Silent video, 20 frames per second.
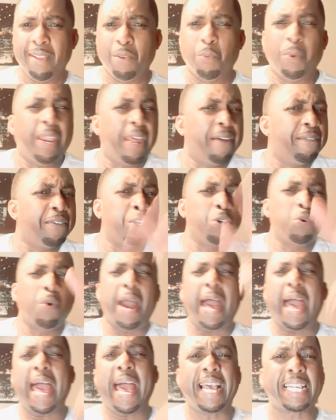Whatever you
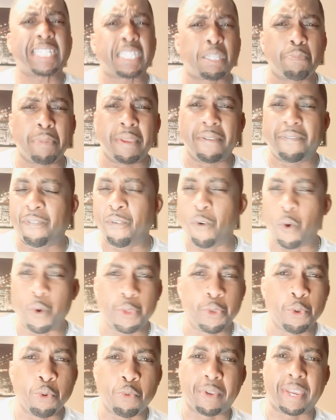ask me for,
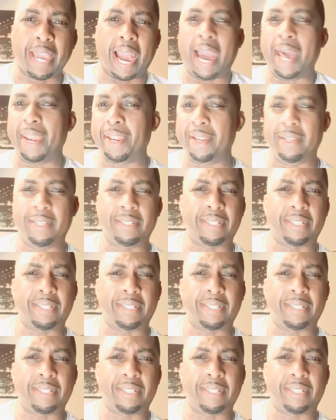you got it.